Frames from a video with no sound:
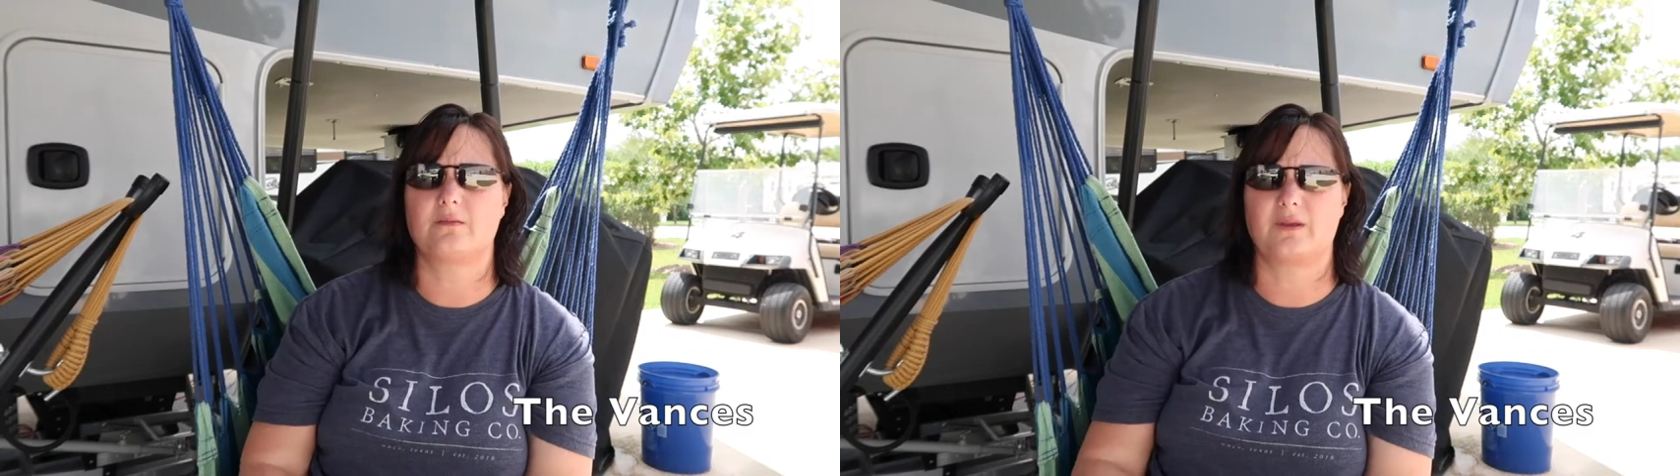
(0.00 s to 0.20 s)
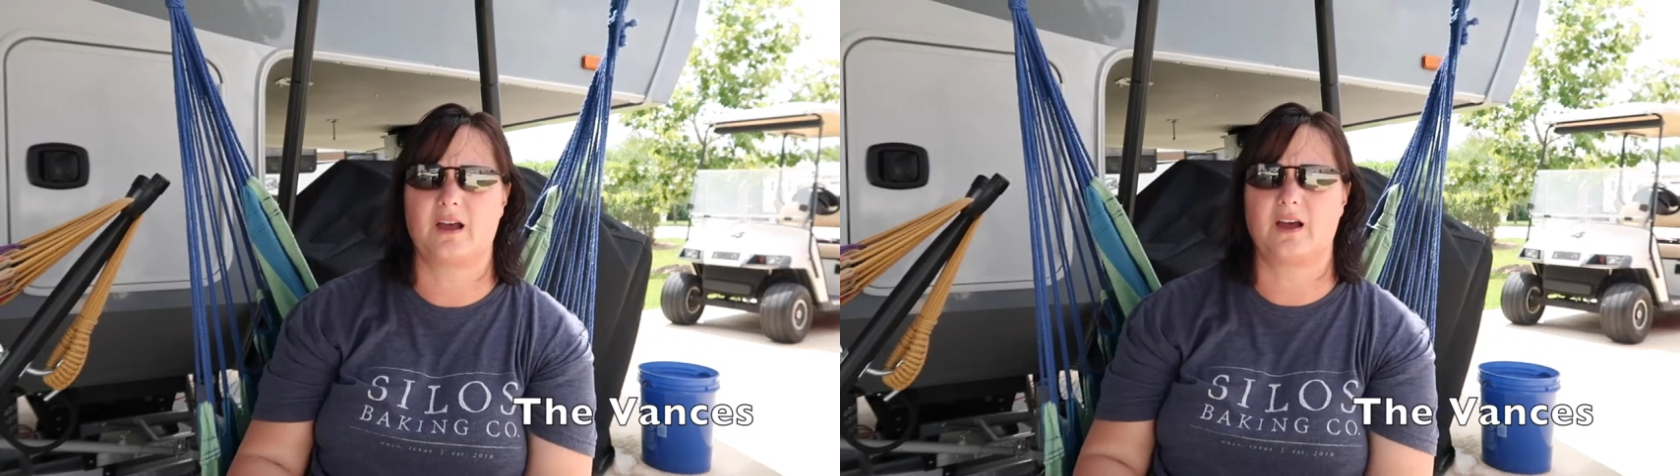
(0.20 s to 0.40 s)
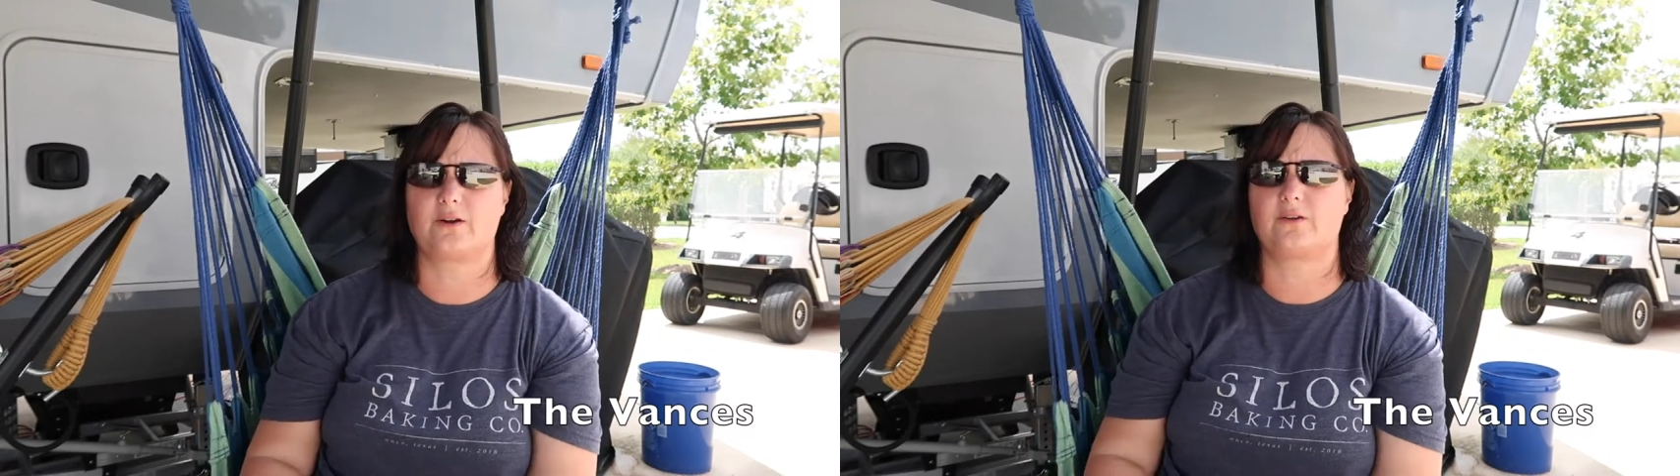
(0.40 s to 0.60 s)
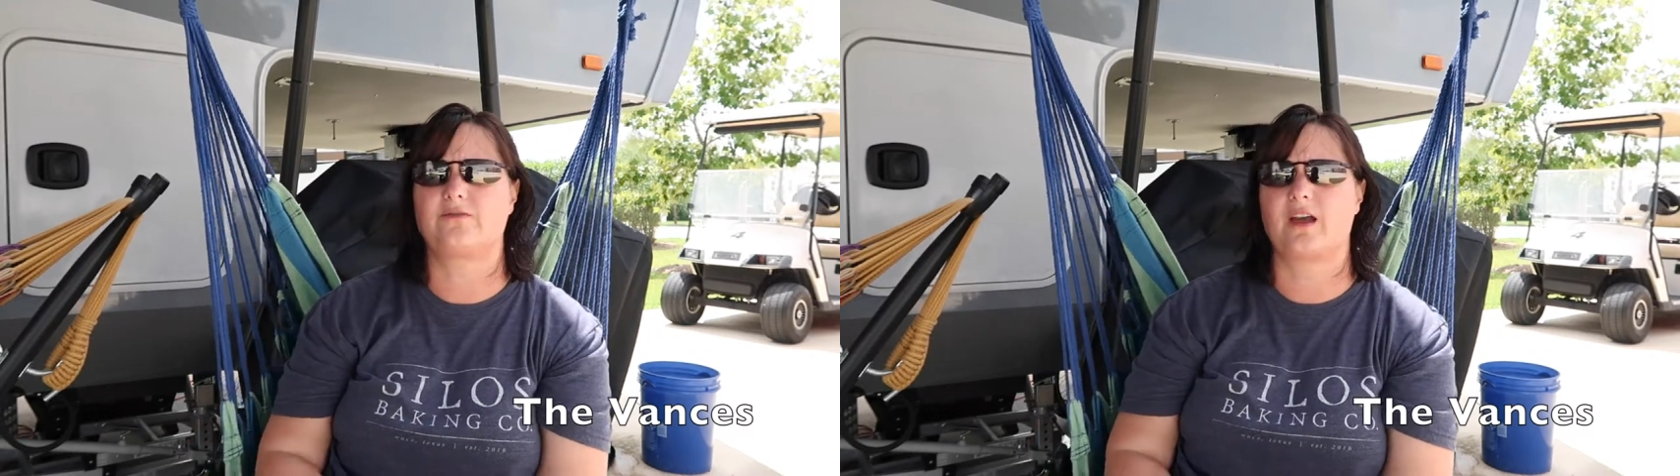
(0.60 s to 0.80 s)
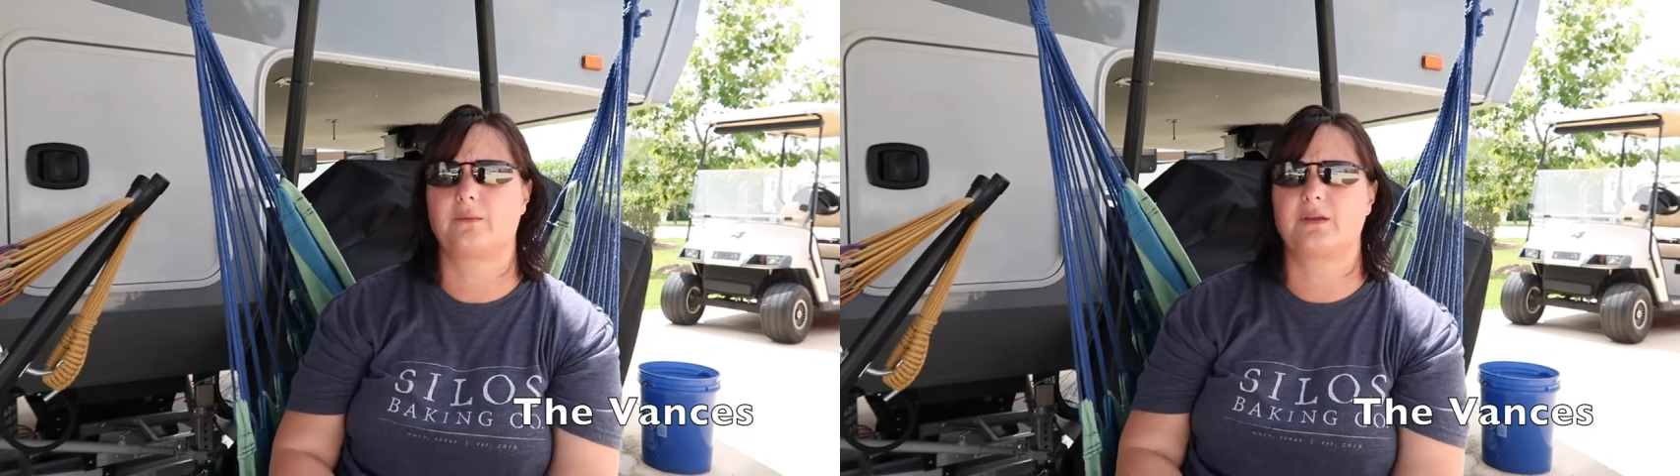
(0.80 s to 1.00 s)
behind our
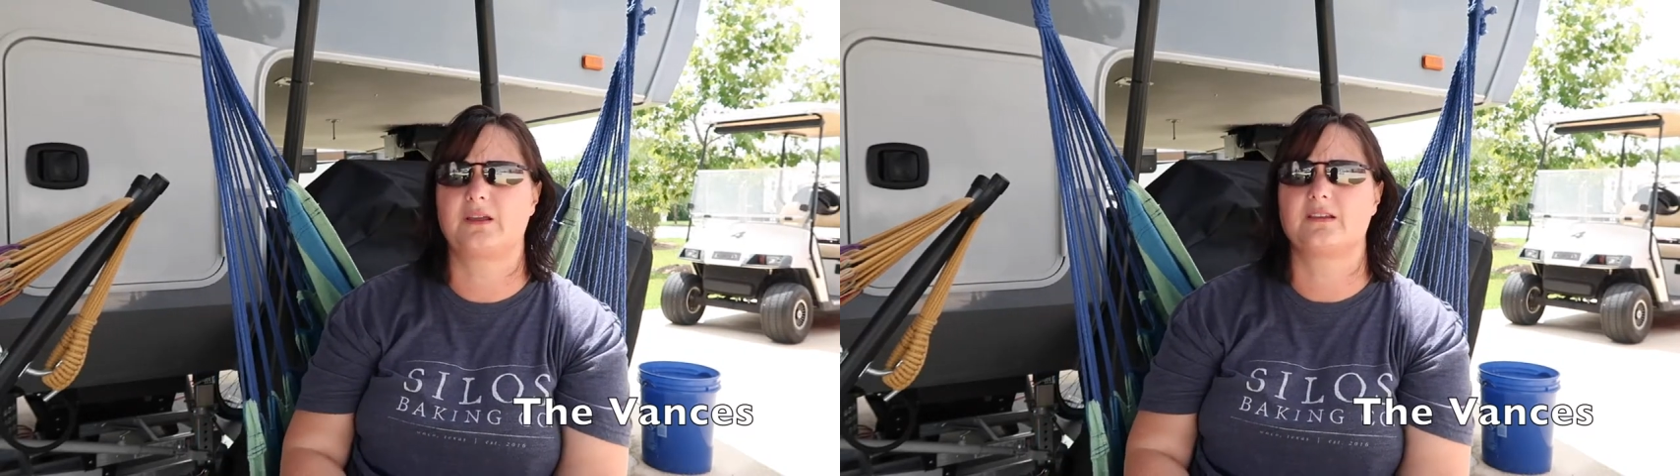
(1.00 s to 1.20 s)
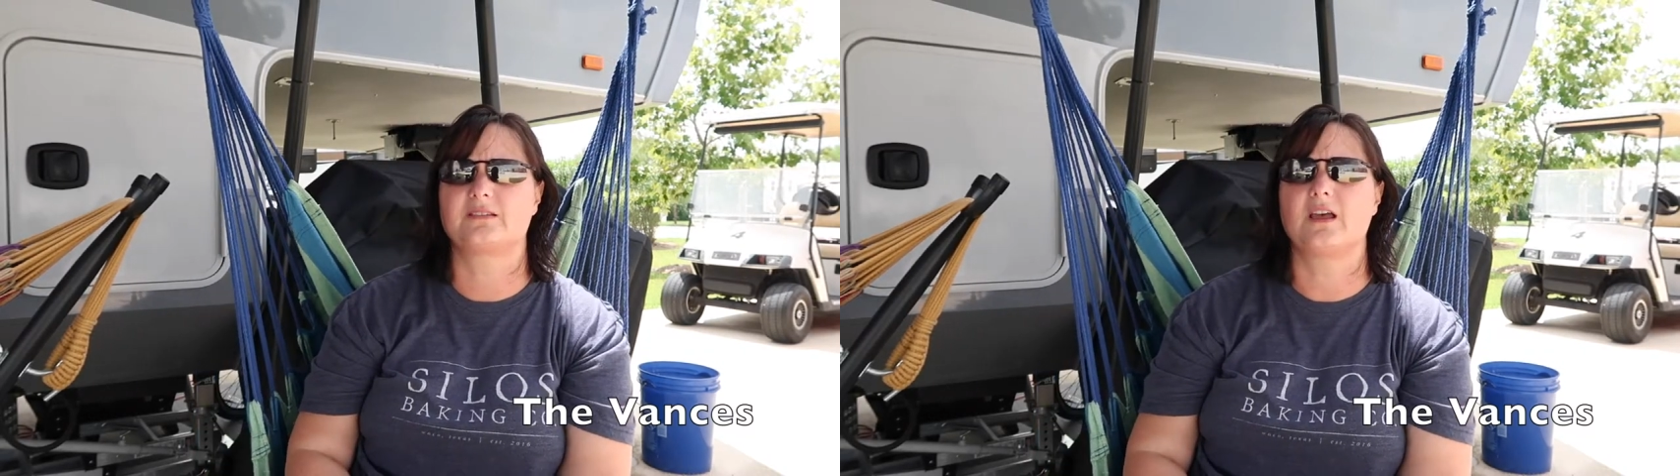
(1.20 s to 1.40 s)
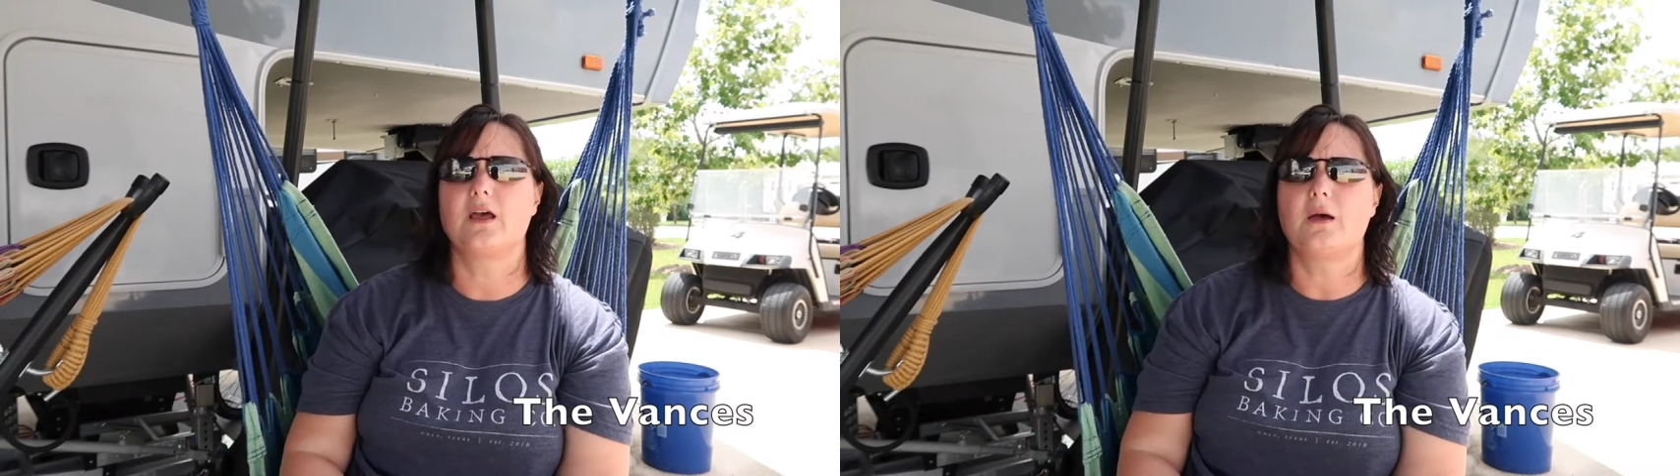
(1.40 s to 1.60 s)
family is